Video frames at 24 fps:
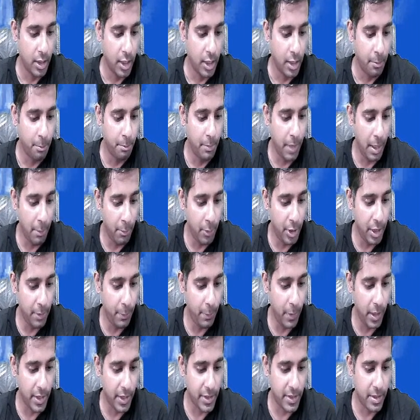Memory
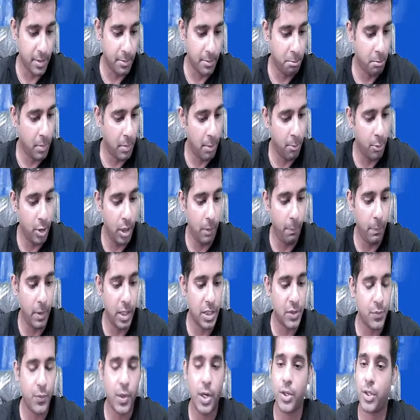plus
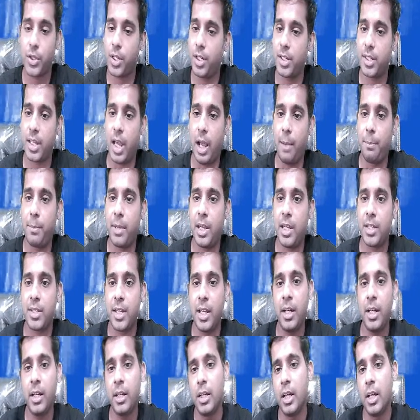function is
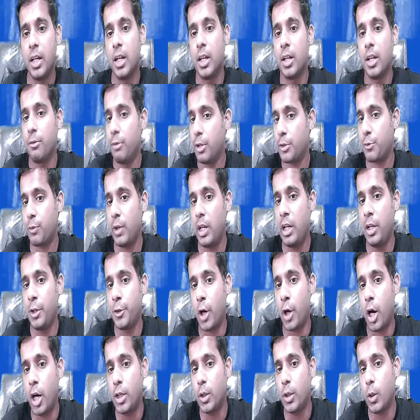amazing, which will
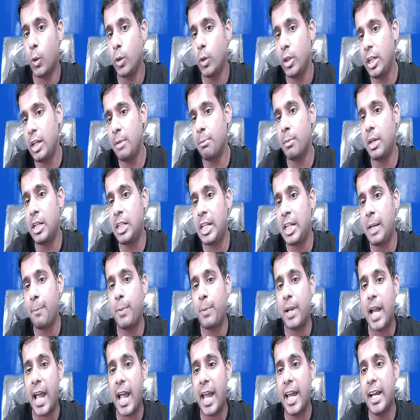not only
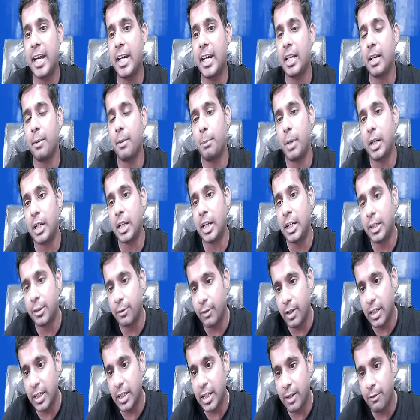multiply it, but it
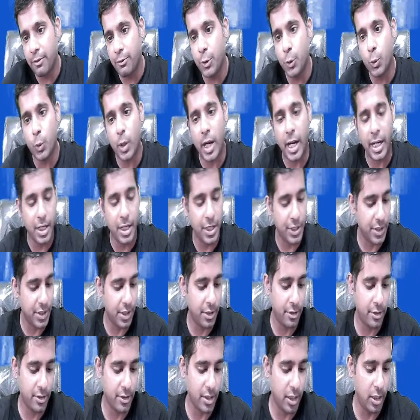will give you
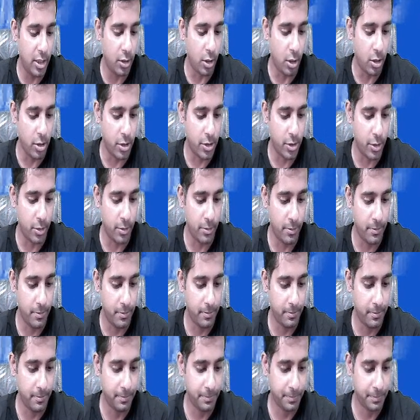addition result also.
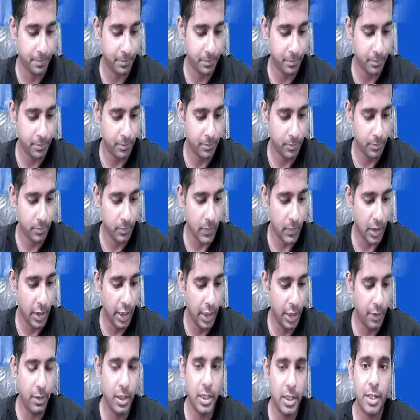
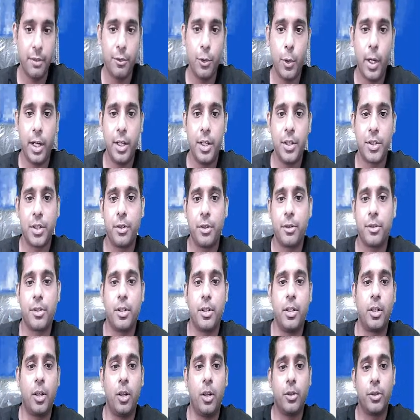It will give you addition
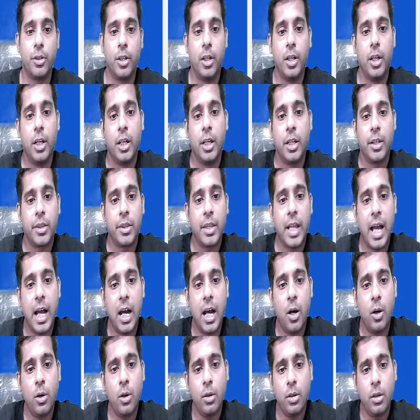result on.
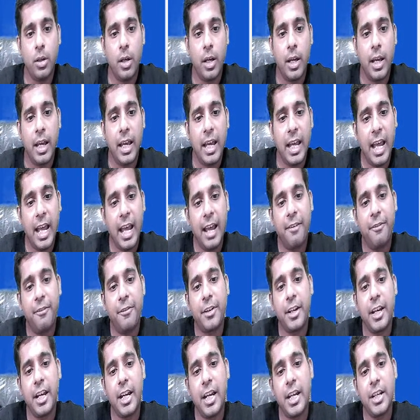Now,
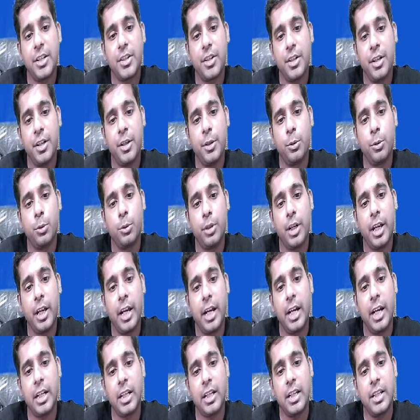average due
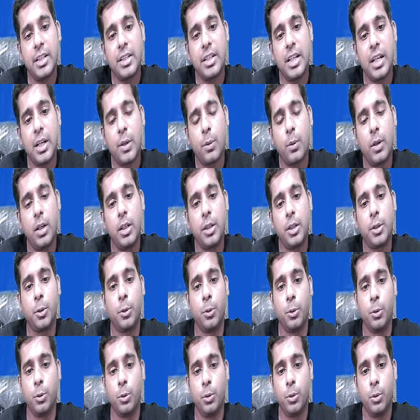date is equal
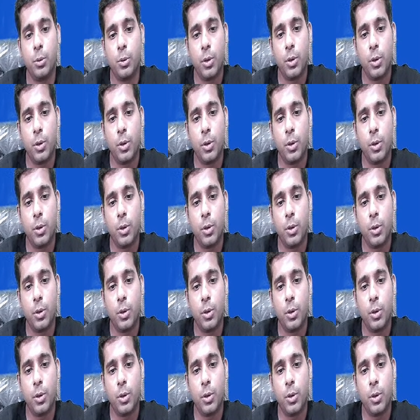to